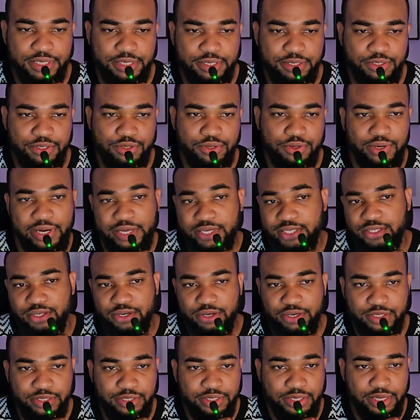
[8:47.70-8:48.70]
So let's
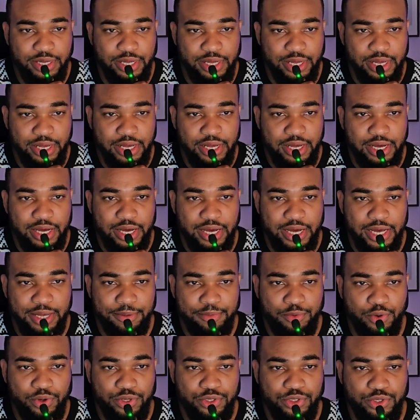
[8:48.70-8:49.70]
start.
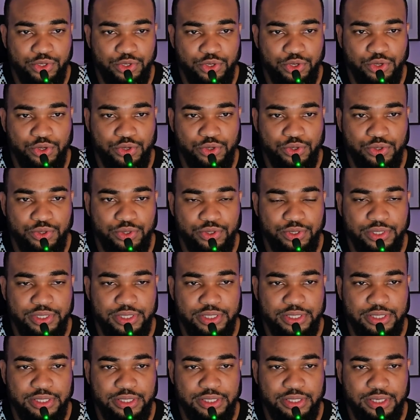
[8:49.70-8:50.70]
I'm going to
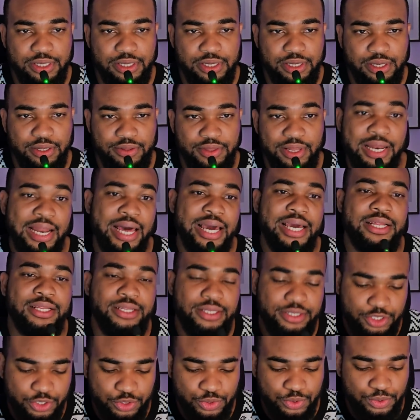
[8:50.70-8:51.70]
use the
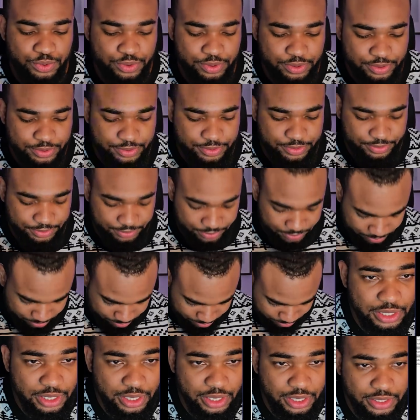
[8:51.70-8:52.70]
line tool.
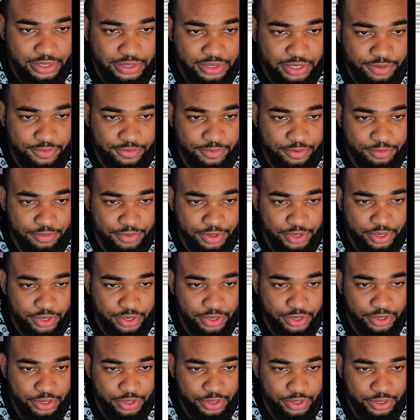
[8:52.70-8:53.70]
Let's start from
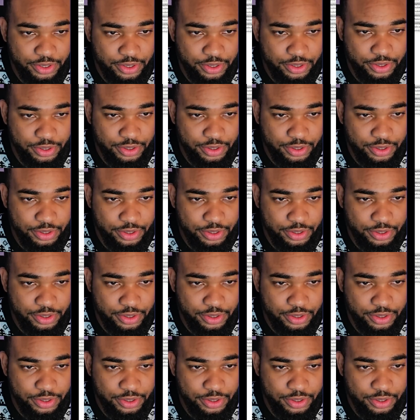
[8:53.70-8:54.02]
here.